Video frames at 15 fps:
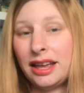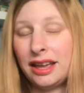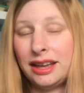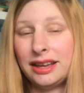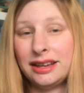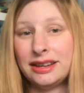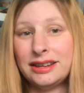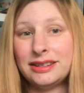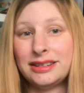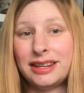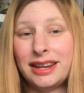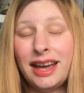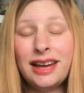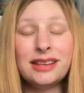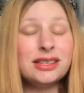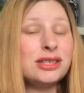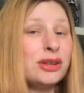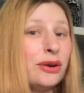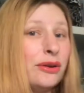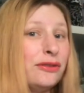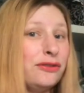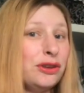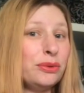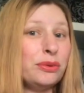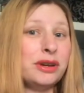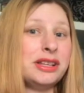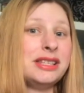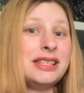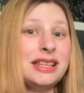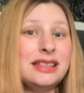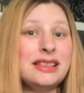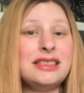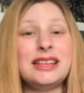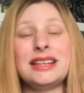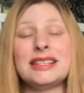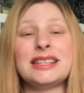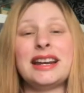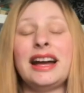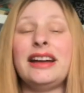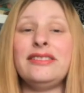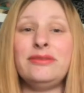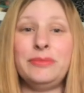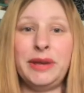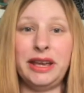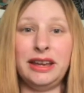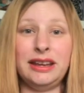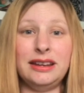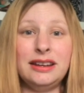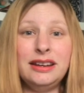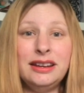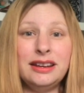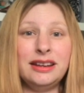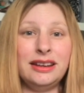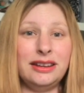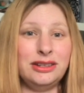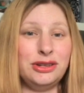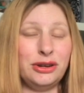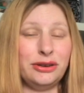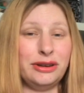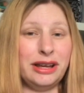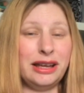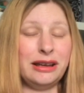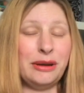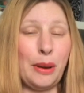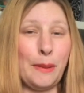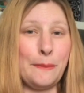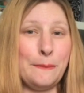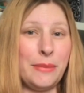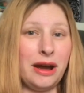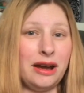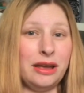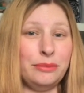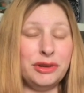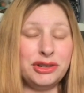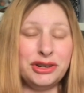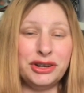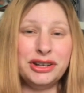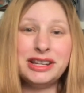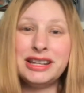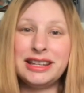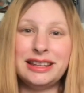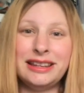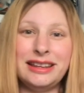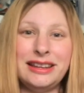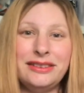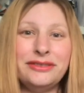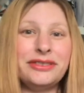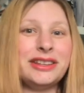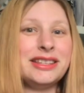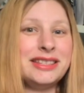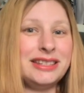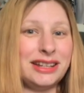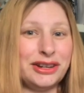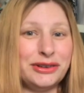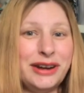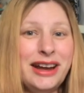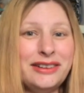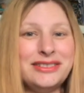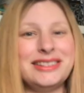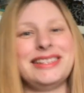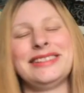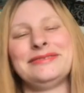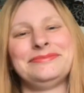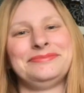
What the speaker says: And yeah, so if you want to see the things that I've made during my maternity leave, stick around.